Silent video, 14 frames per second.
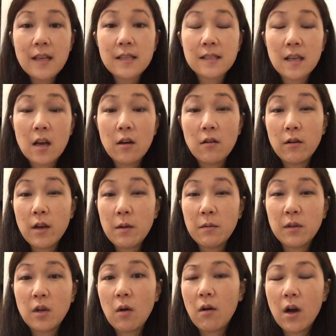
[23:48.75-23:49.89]
So it
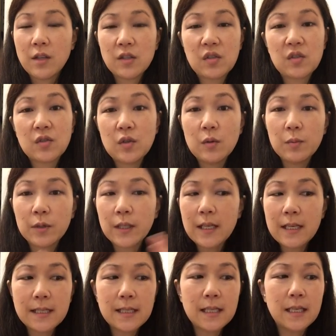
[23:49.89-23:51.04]
would go on super
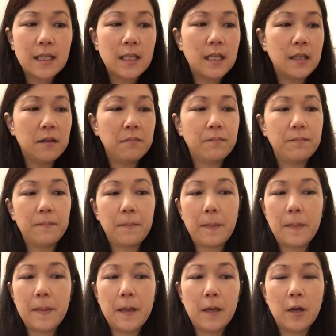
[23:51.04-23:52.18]
easy,
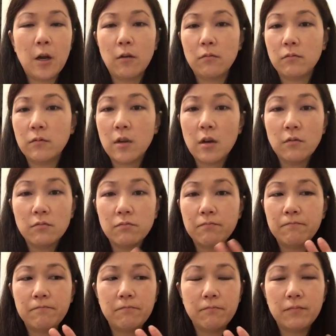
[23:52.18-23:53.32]
you know, no
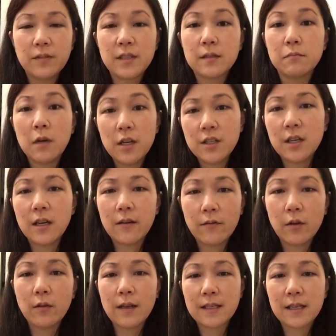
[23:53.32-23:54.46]
smudging,
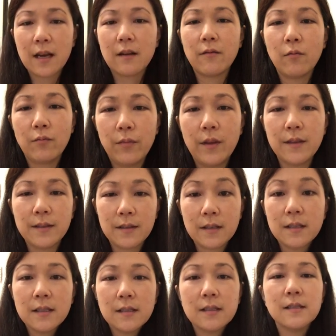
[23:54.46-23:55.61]
even though that's kind of the
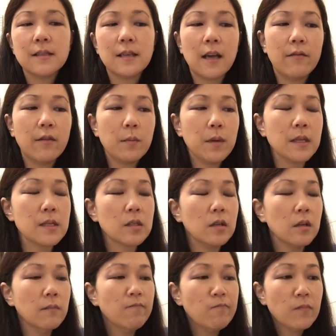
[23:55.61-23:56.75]
consistency of the
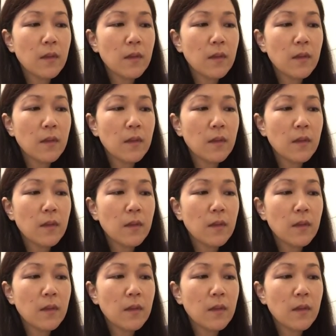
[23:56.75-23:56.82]
pencil.